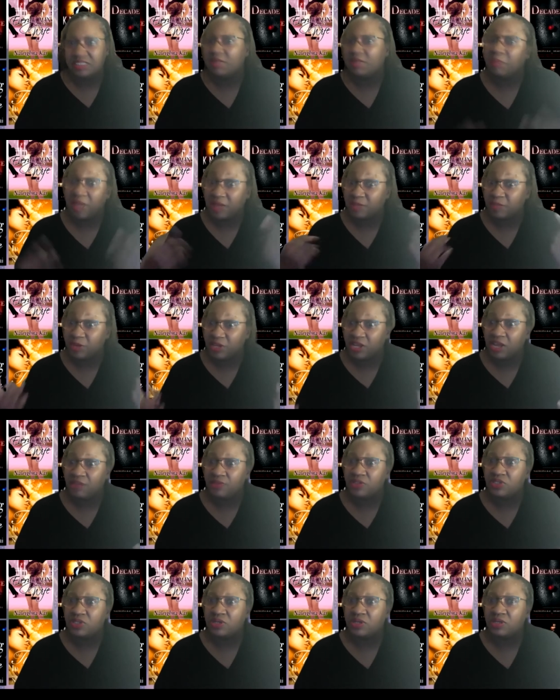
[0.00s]
My book
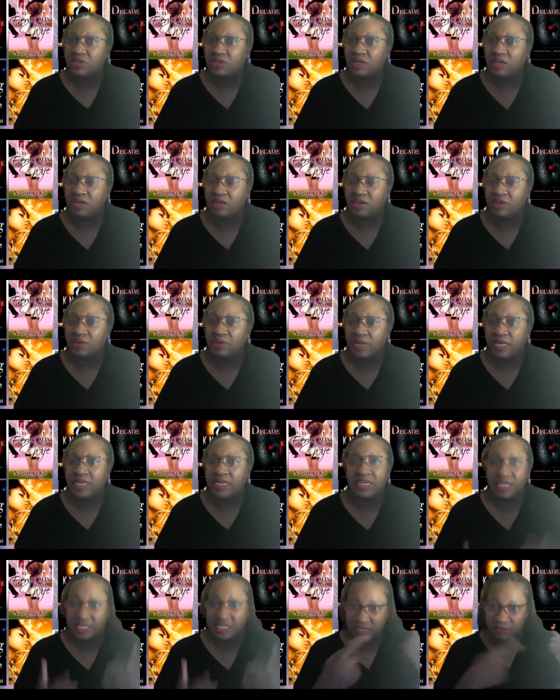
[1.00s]
covers are uh,
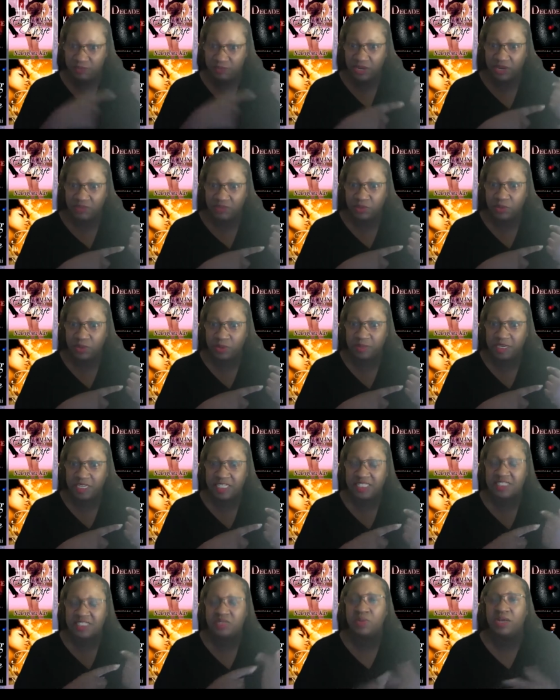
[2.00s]
created, except for Every Woman
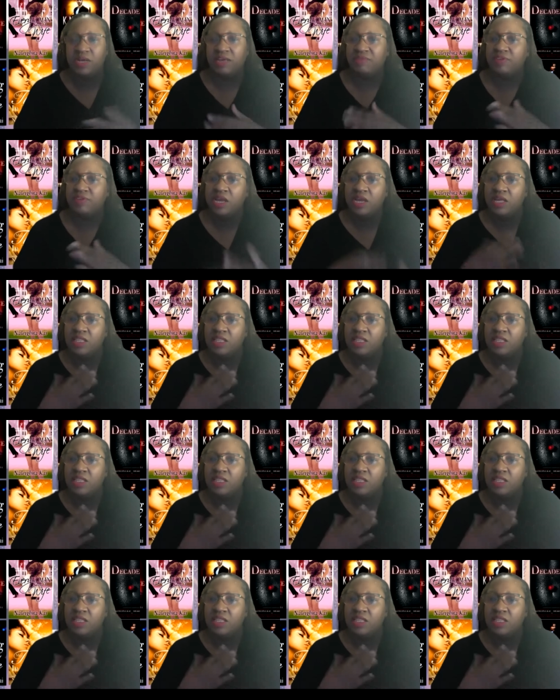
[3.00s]
Needs a Wife.